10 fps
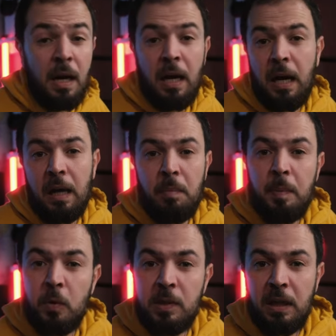I'll be
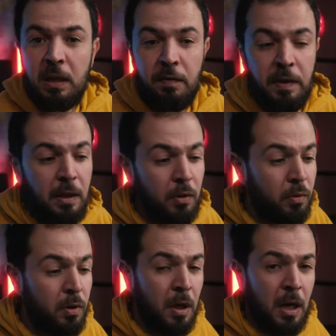posting a video
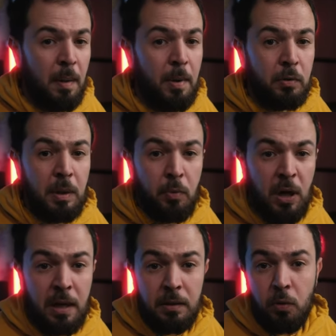about a
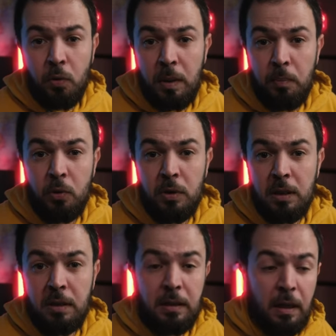brand or a product
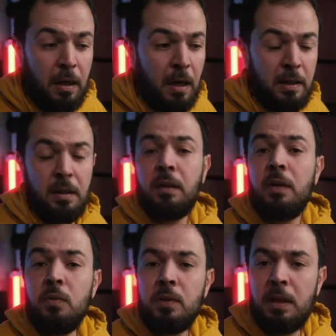that I like, that I
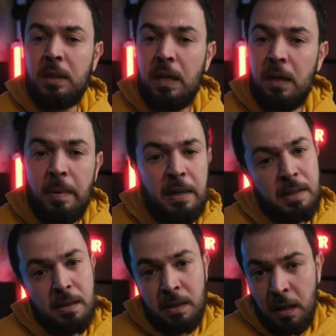use on a daily
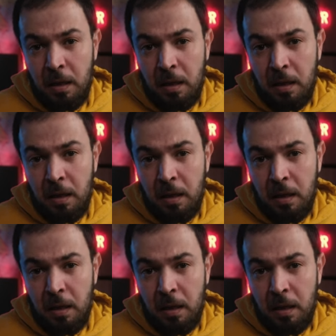basis,